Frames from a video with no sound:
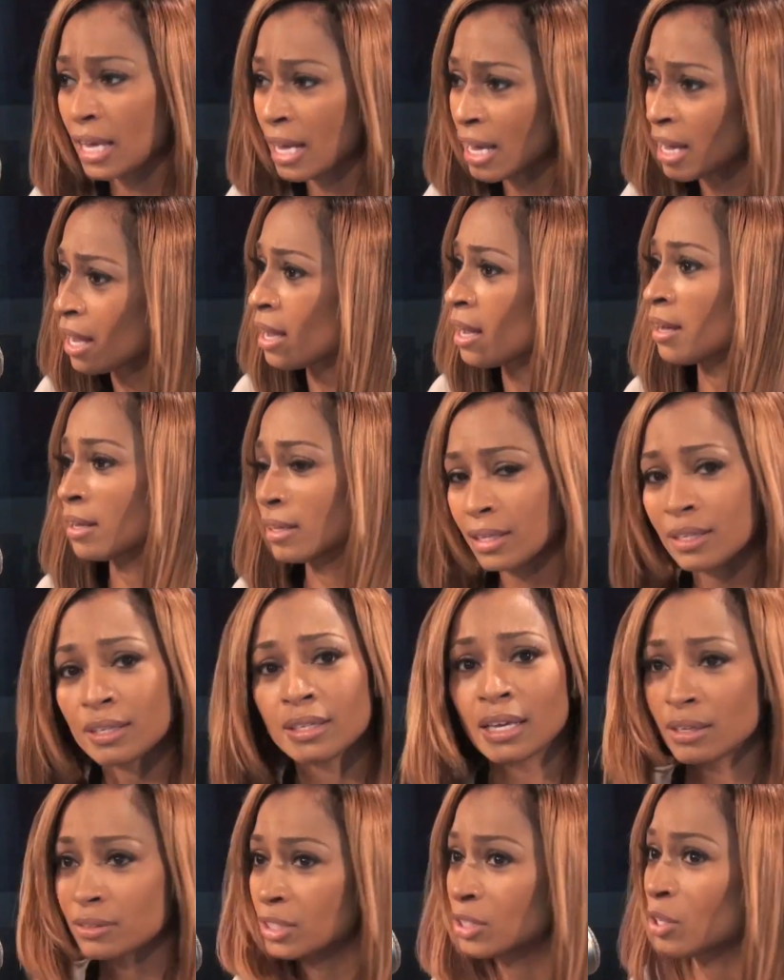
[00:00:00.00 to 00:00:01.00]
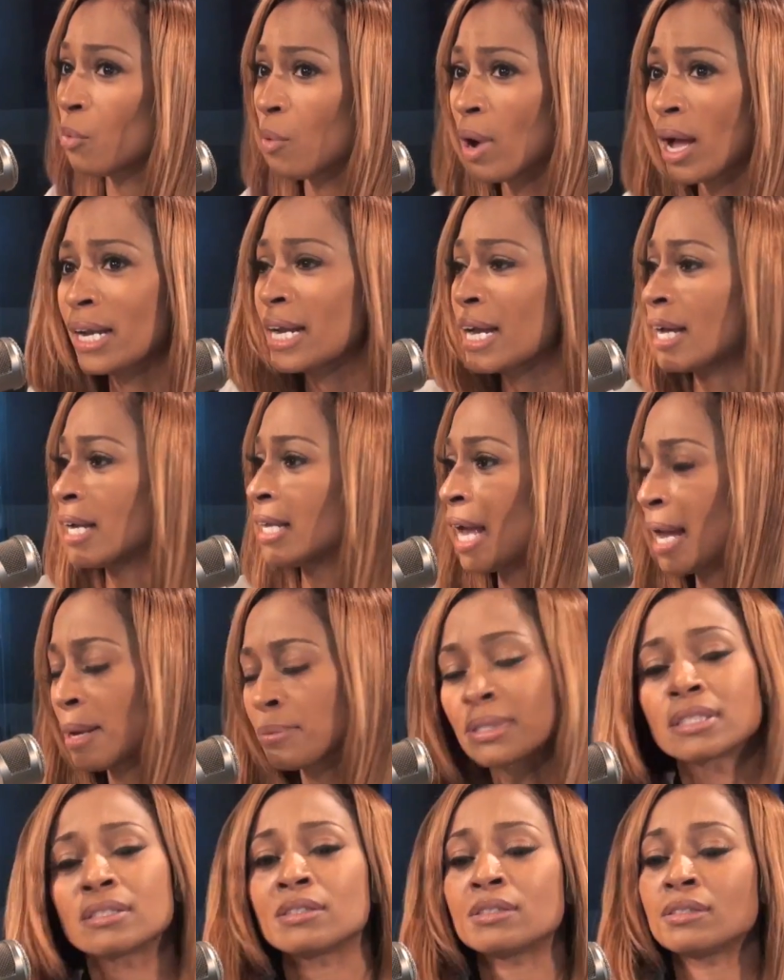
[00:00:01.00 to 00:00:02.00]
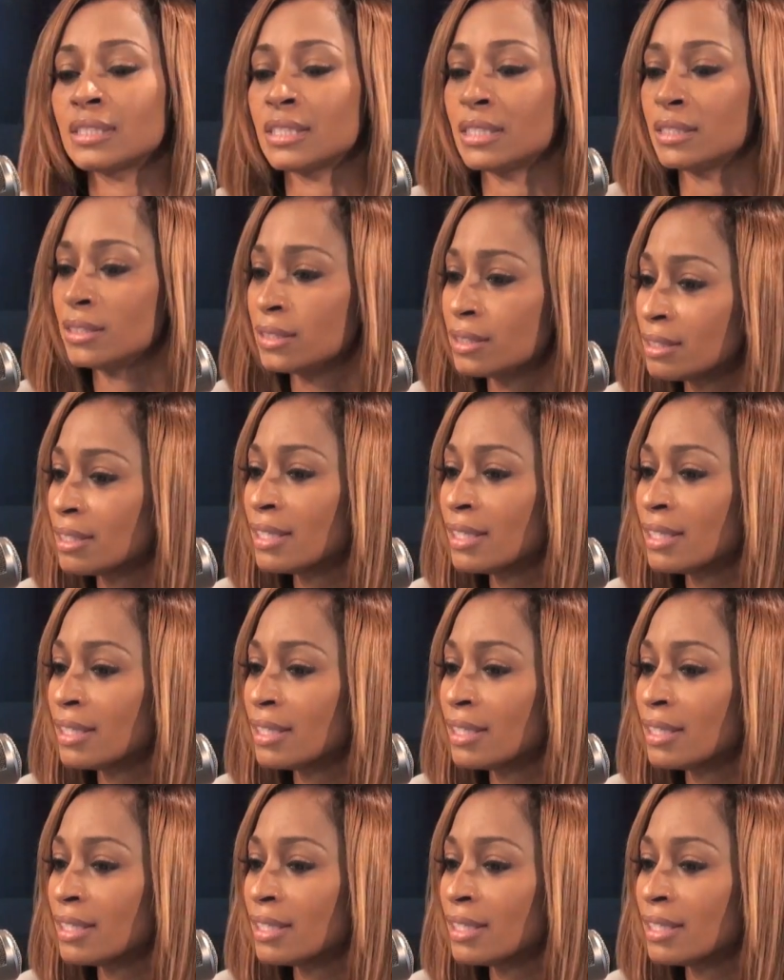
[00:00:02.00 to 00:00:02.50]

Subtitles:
Yeah. So why not? Absolutely.